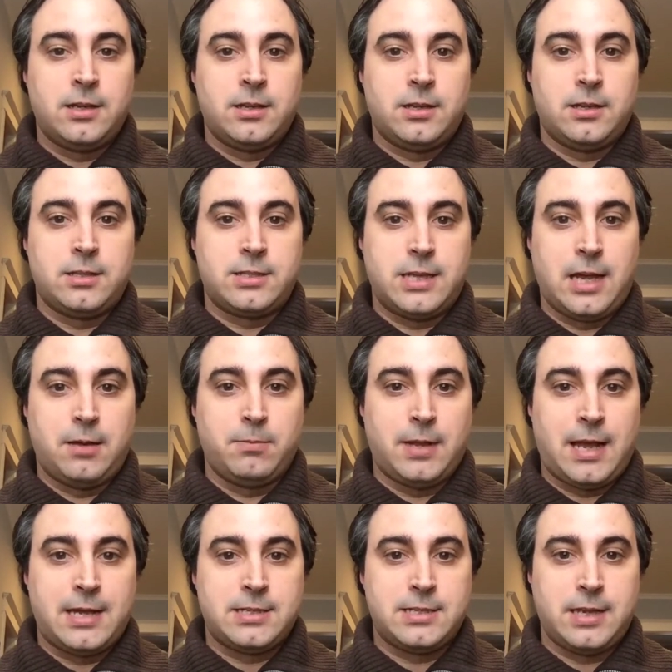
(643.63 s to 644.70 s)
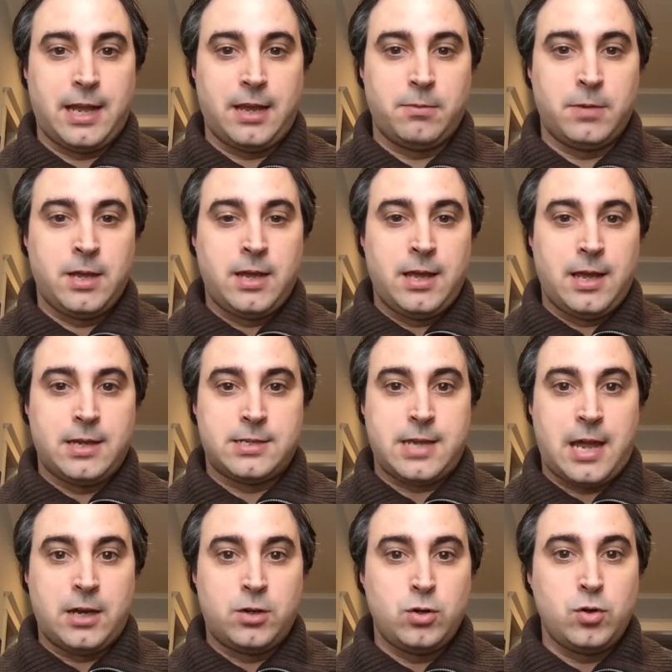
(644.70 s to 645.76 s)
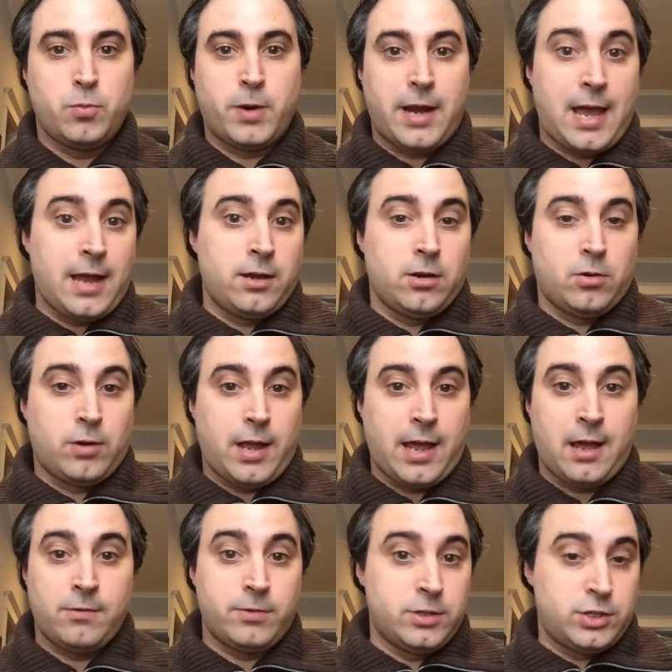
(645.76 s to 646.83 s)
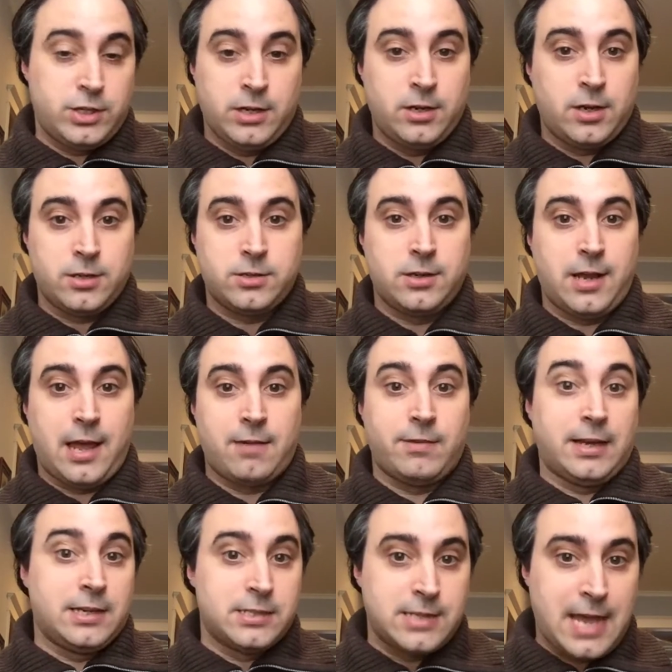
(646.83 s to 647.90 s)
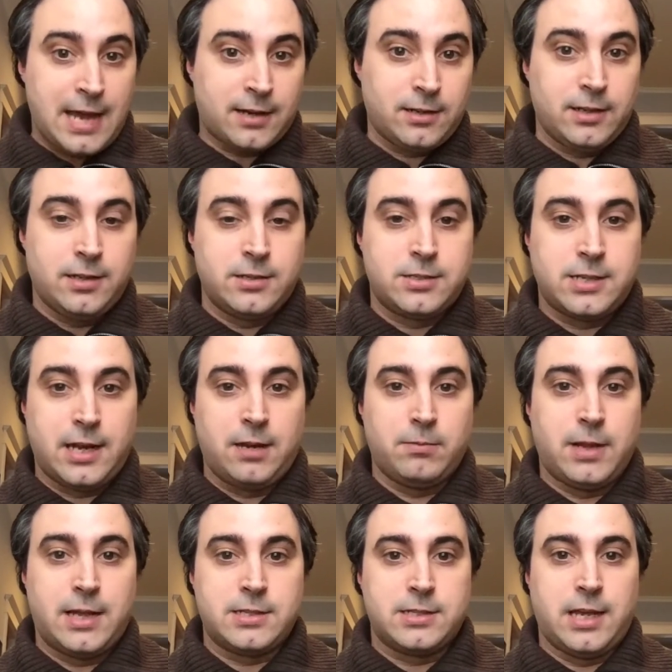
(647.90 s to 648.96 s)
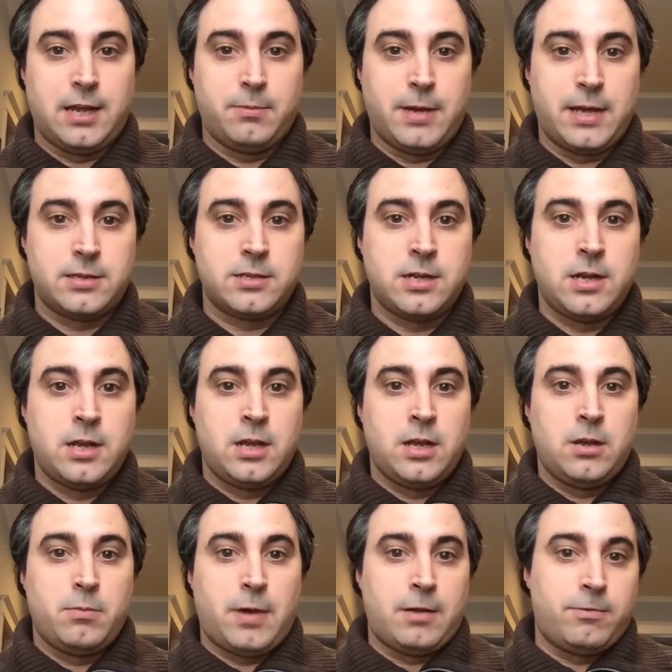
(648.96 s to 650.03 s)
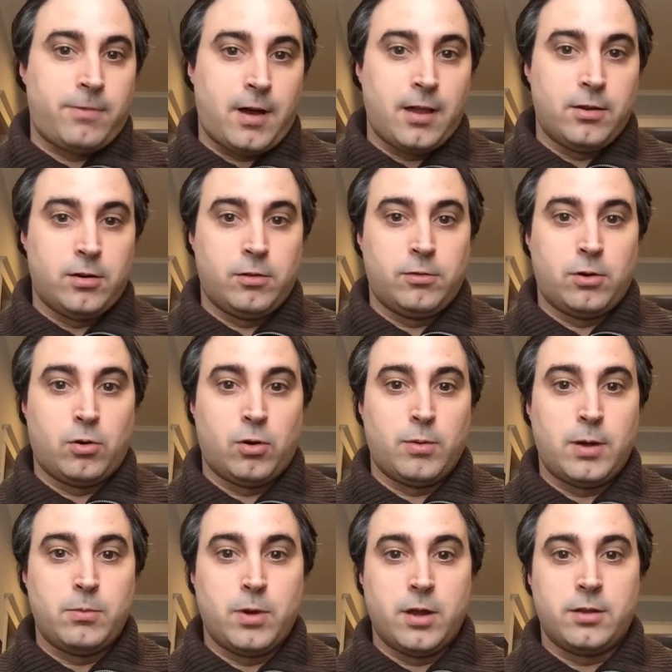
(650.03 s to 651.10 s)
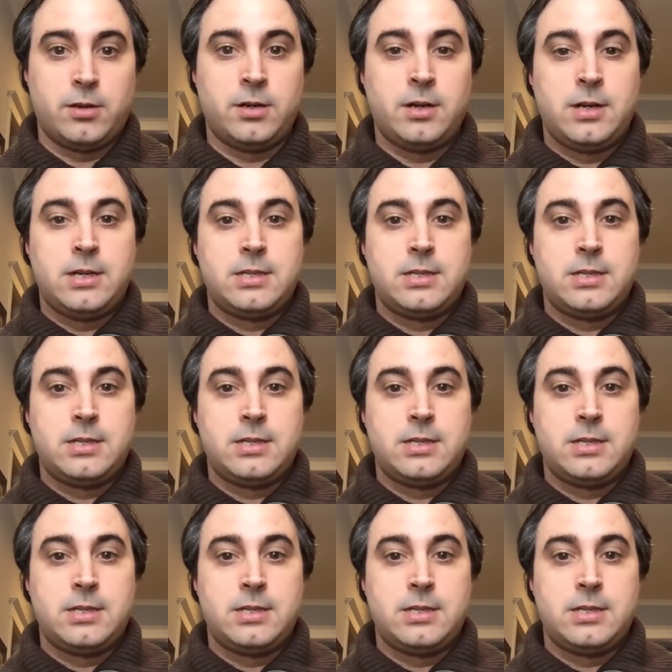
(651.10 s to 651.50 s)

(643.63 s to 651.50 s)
the same last name as I do, but I don't have, and she doesn't have exactly the same last name as my father or my mother,